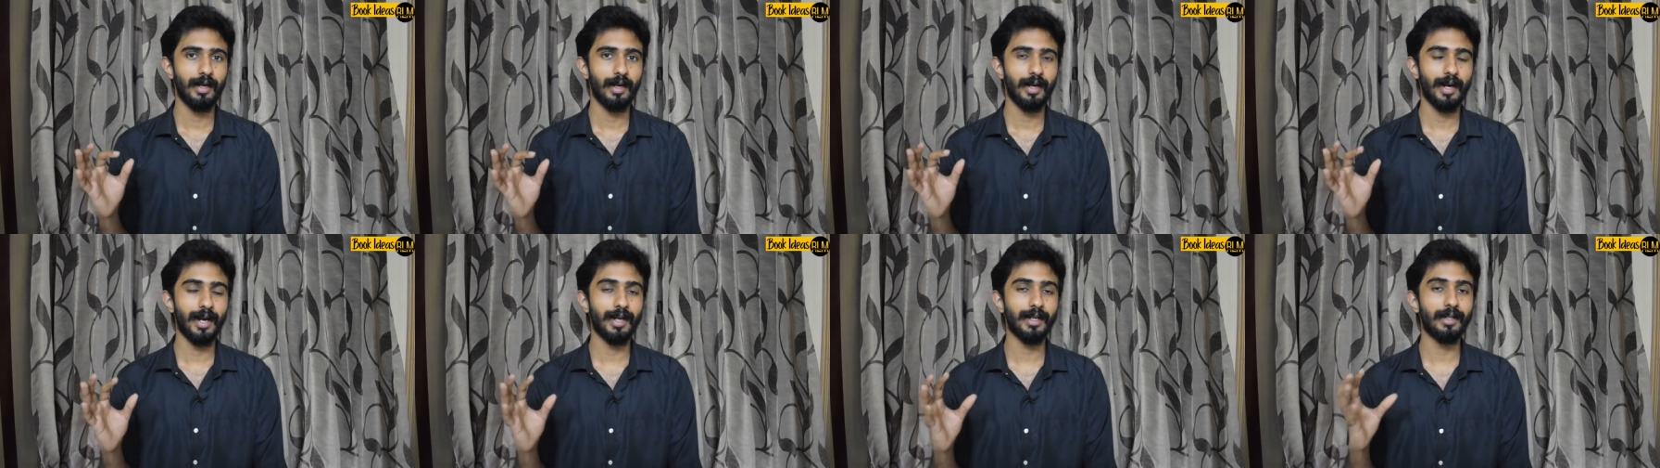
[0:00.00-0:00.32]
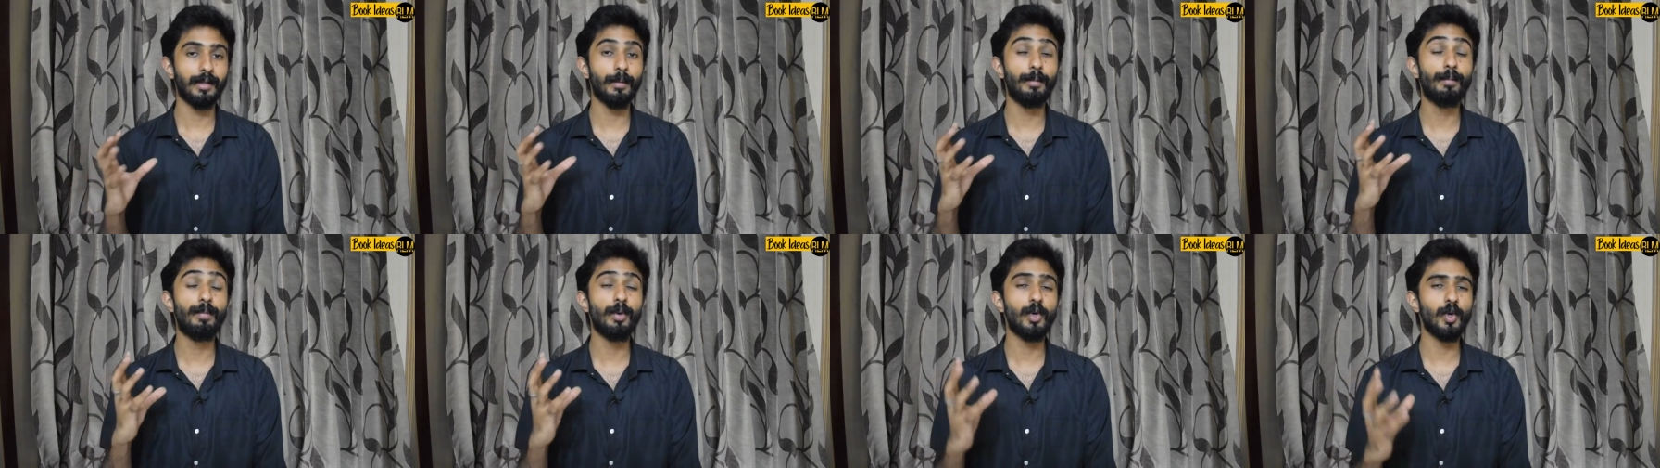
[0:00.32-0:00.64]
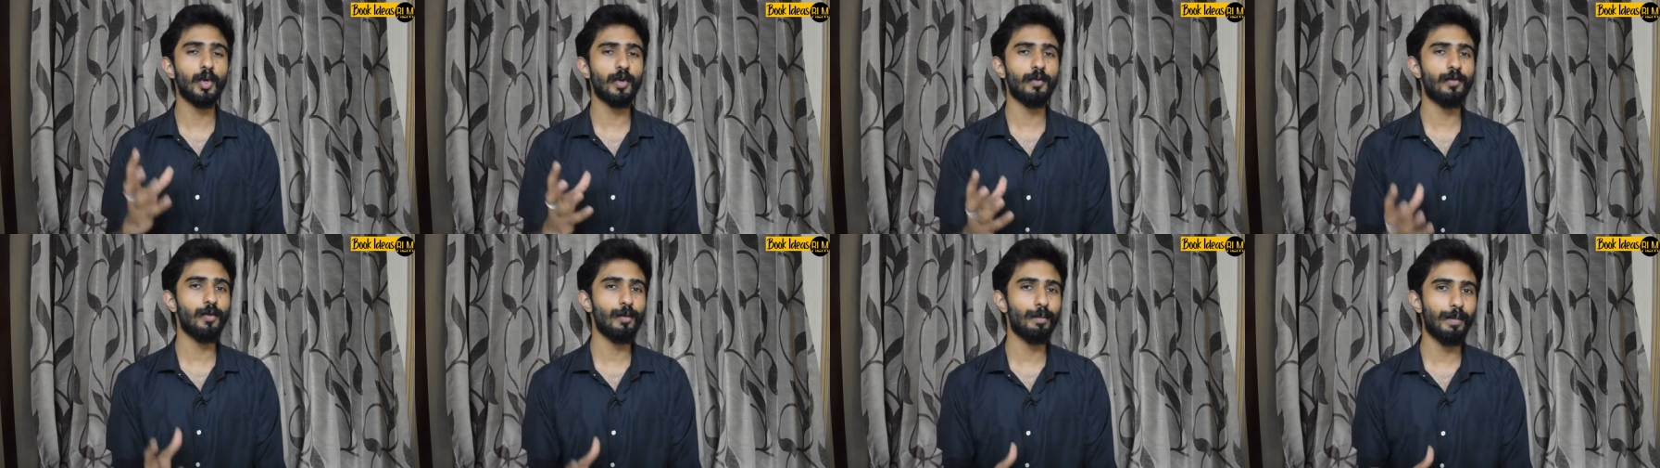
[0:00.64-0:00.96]
And the
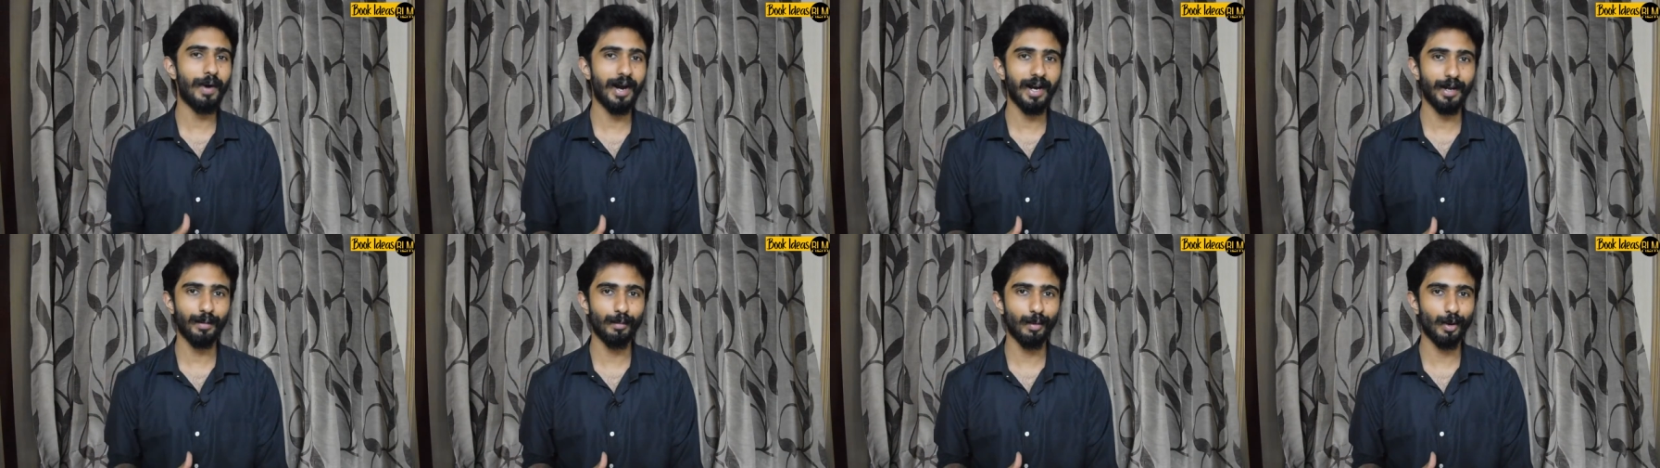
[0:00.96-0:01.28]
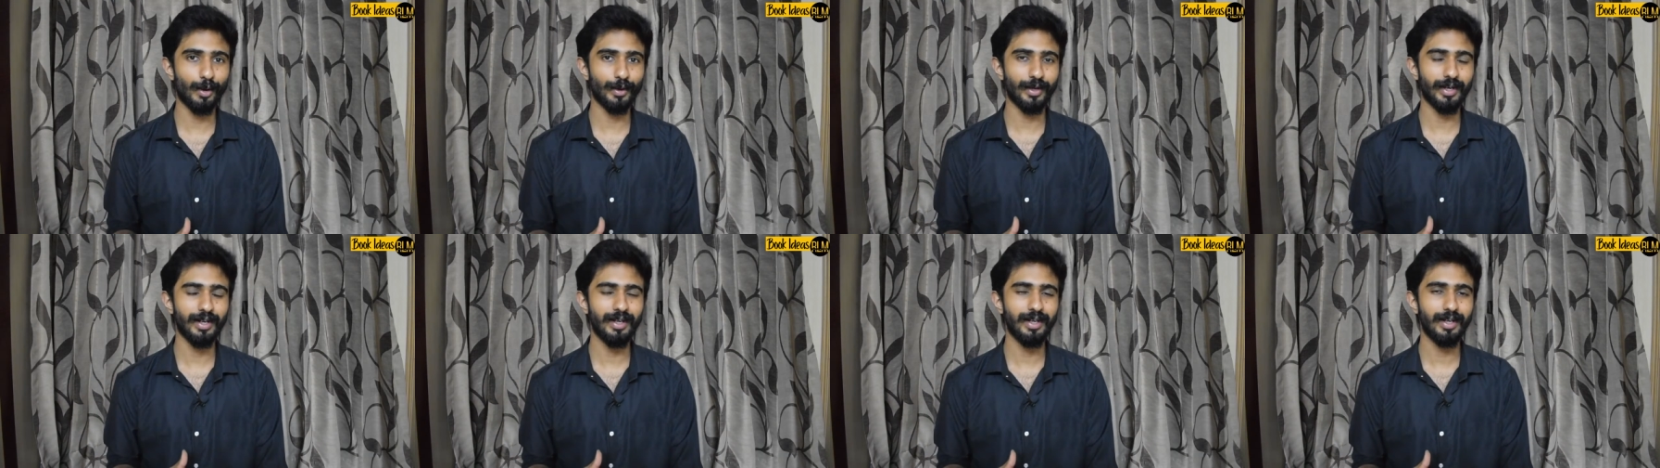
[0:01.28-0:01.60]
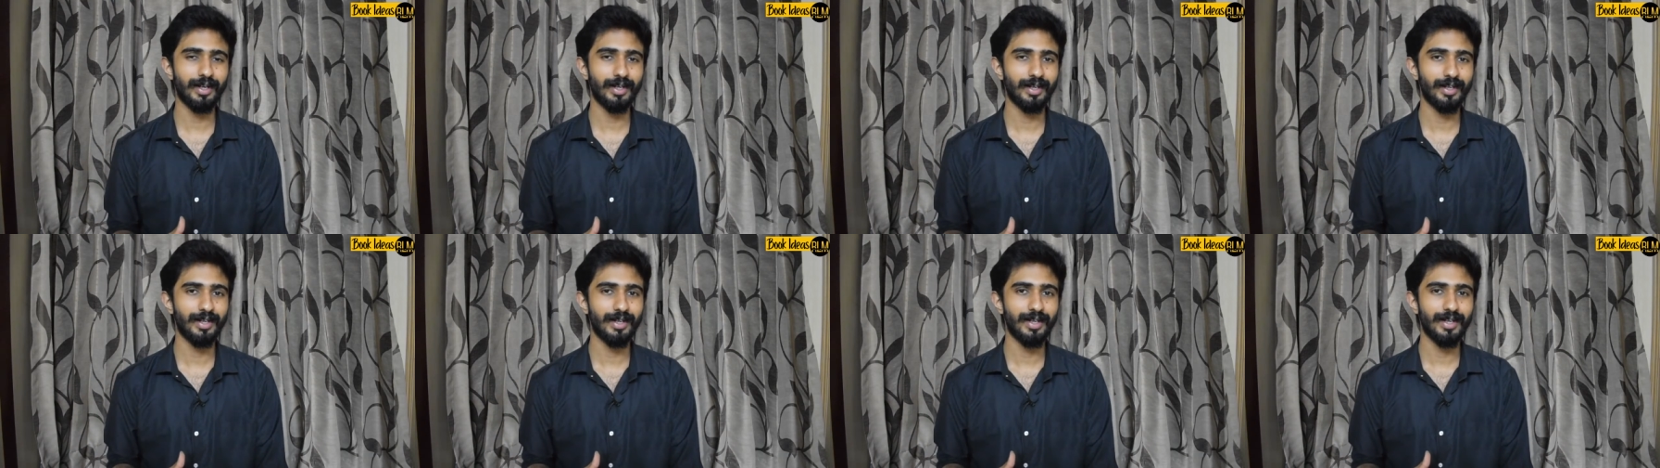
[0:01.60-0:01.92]
beautiful part about it
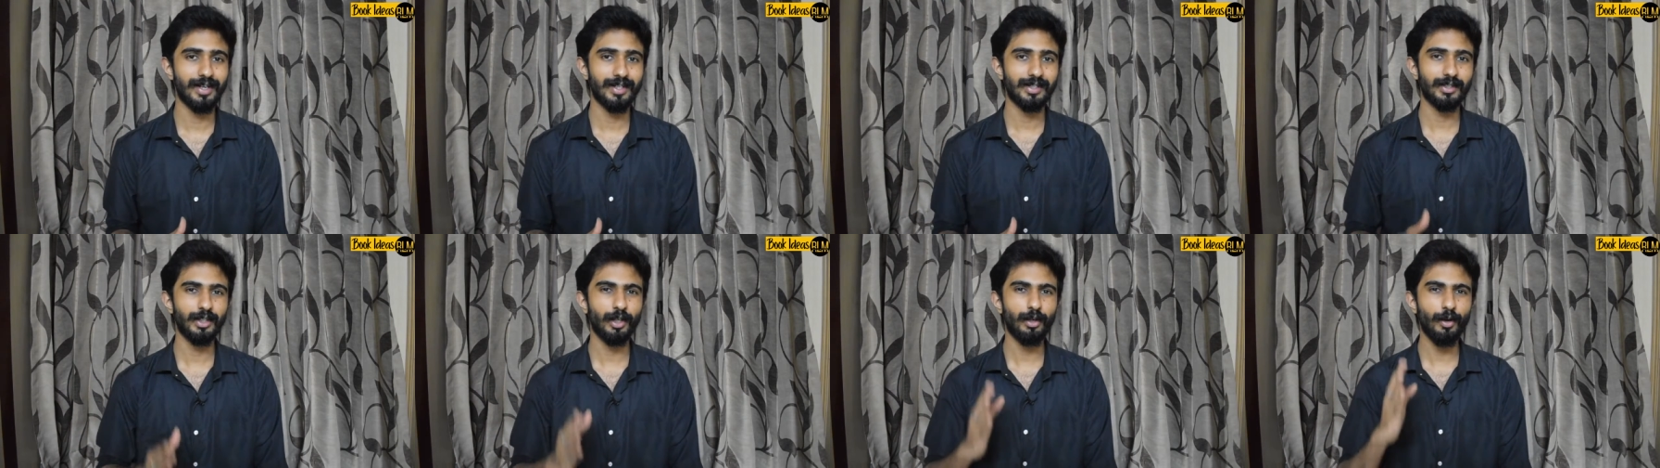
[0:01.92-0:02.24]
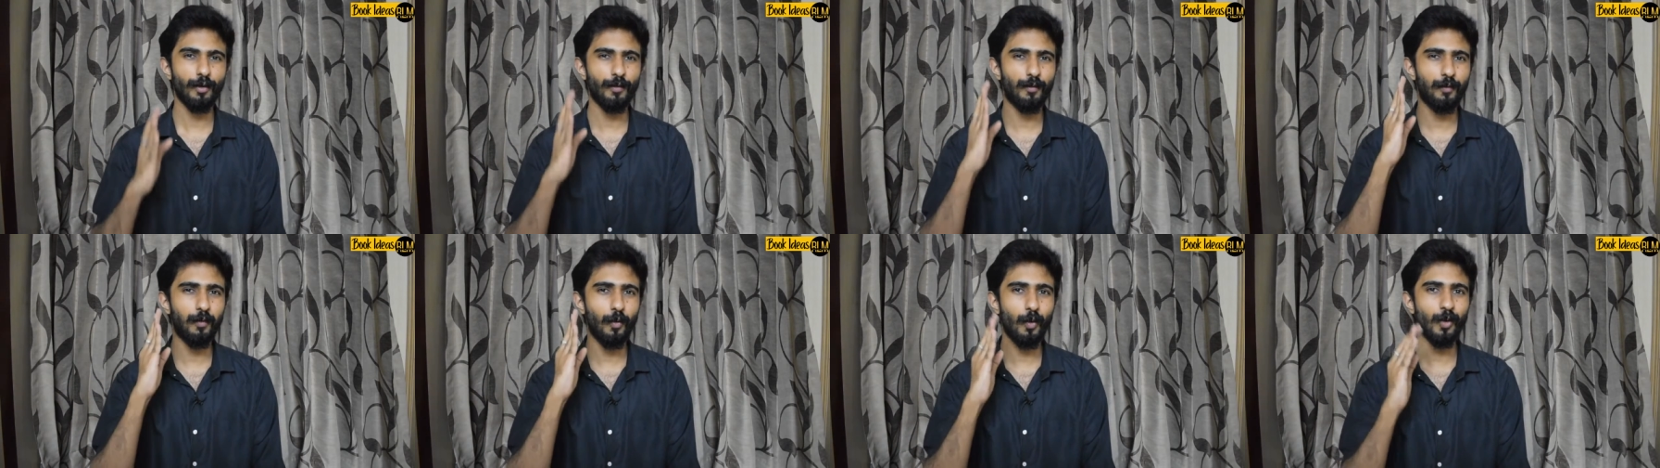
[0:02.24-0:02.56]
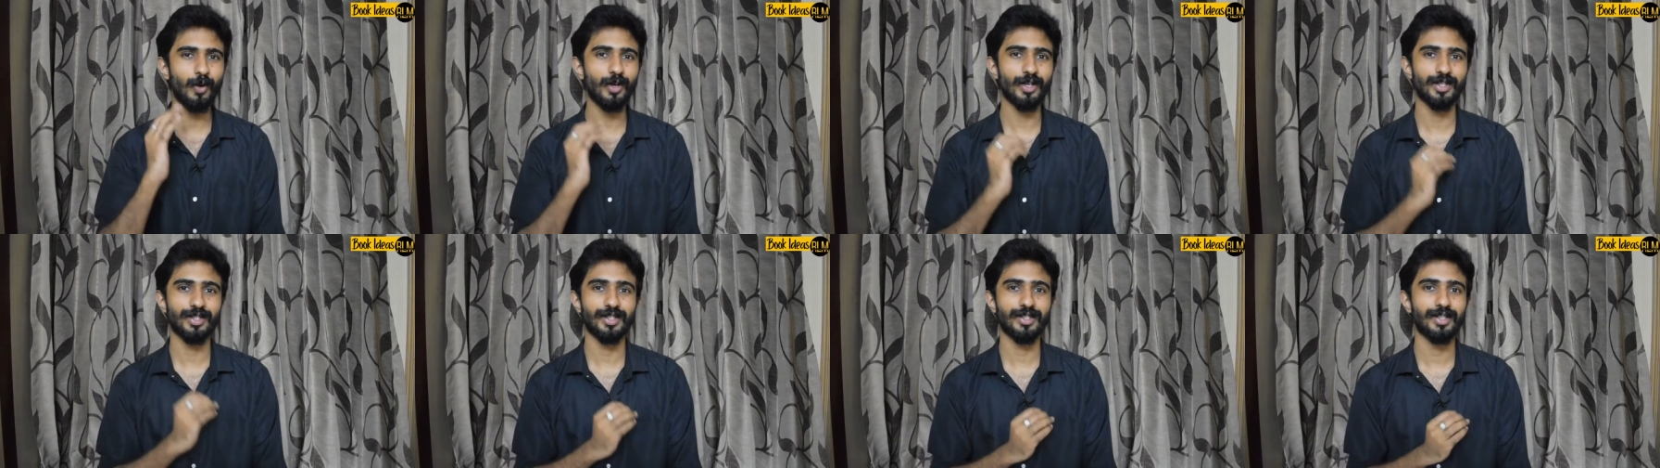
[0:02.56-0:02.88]
is that your
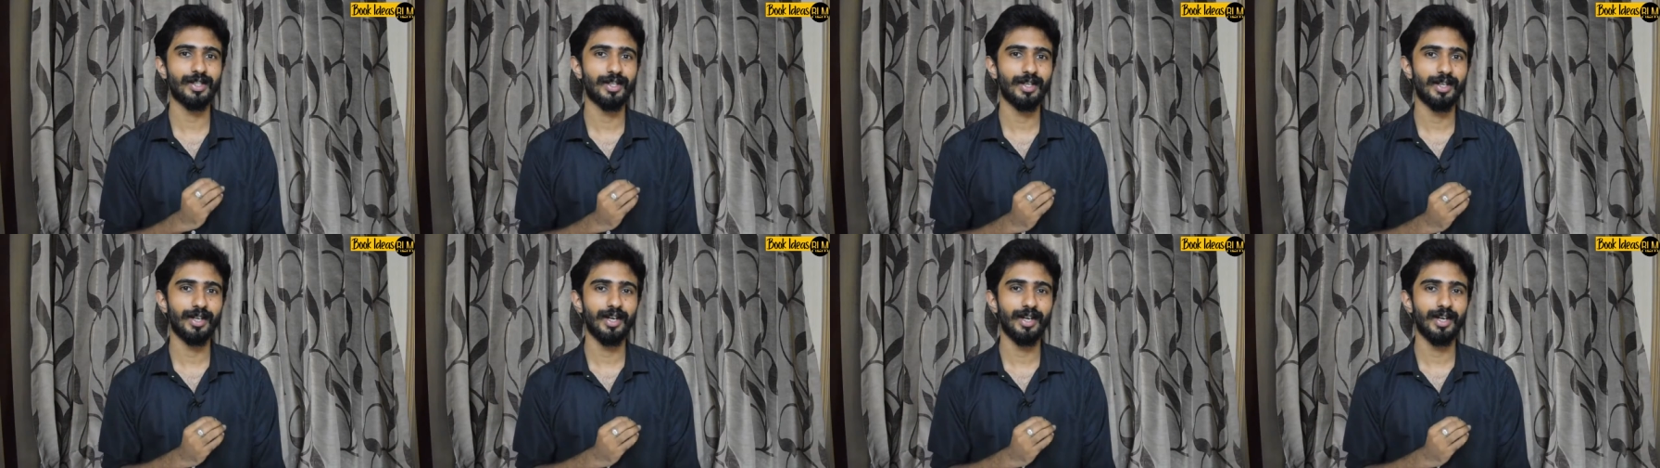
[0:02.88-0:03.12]
focus,